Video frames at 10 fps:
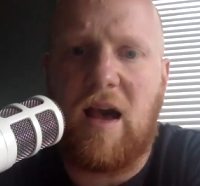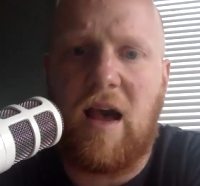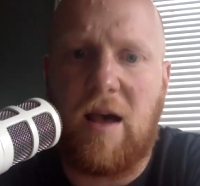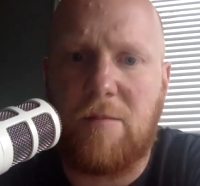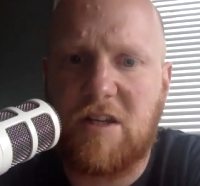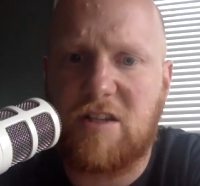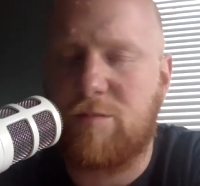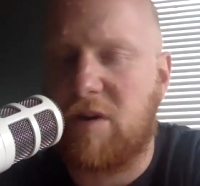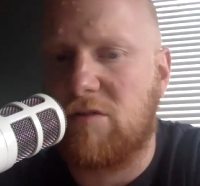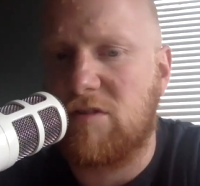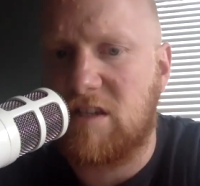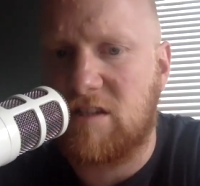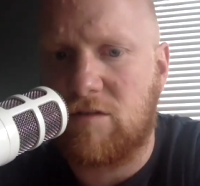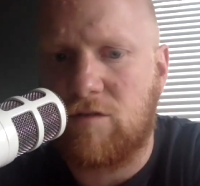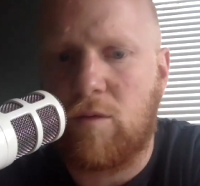and
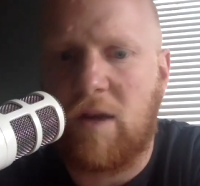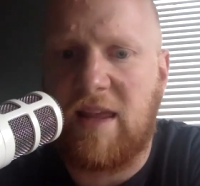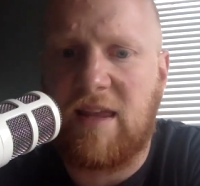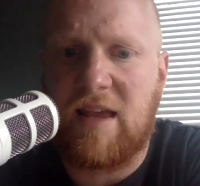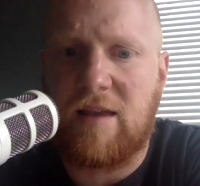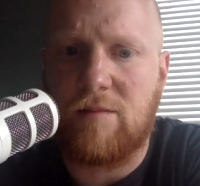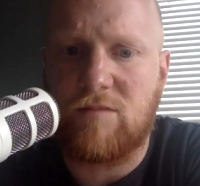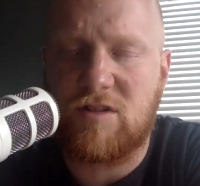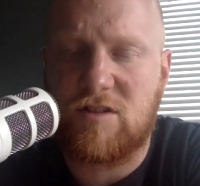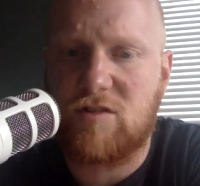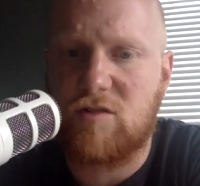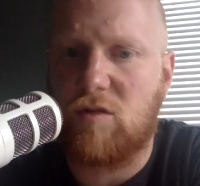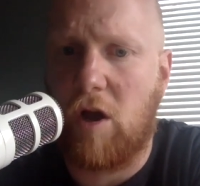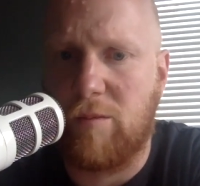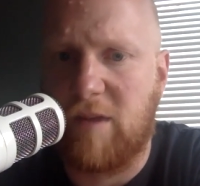experiences of away games, sort of
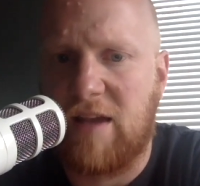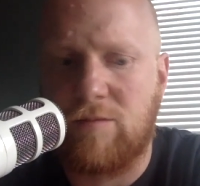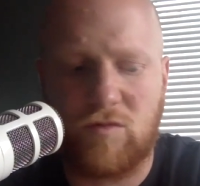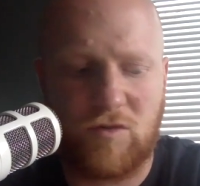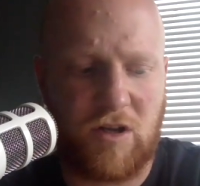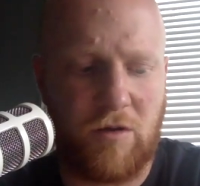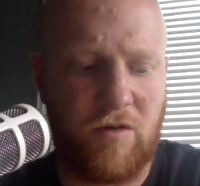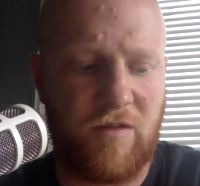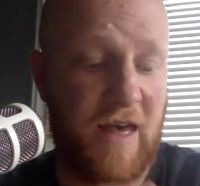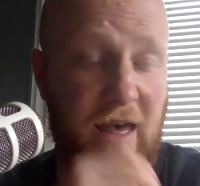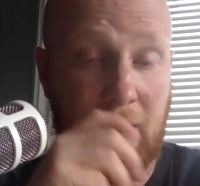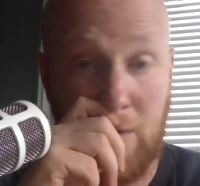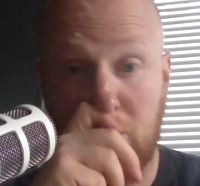home games, what's going on there.